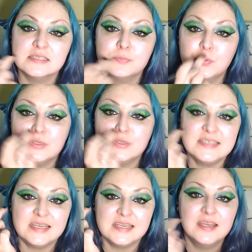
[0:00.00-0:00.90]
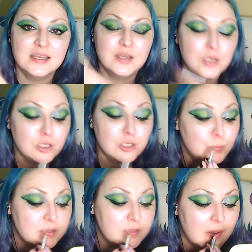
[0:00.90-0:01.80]
pointy
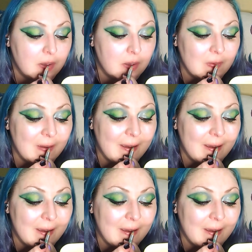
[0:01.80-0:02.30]
Cupid's bow.